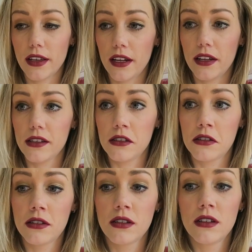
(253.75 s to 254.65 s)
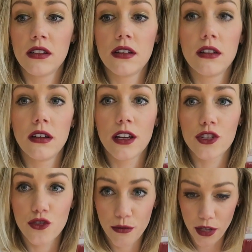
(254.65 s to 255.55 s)
It is
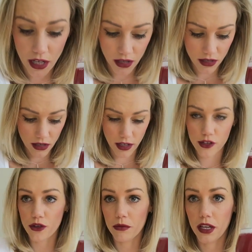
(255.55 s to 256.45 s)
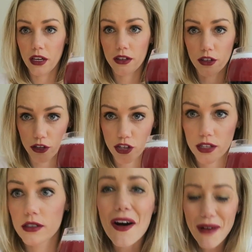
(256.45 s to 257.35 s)
extremely, extremely
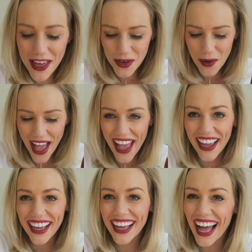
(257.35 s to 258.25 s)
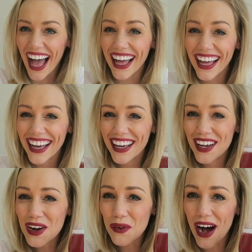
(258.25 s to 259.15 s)
delicious. Oh, by the
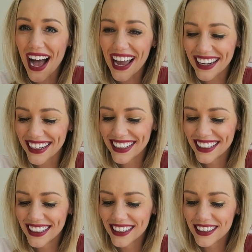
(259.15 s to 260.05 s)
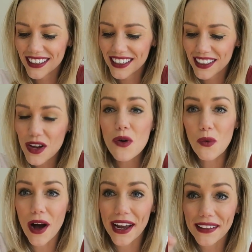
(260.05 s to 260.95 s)
way,
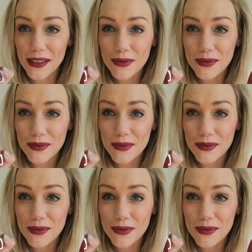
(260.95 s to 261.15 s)
wine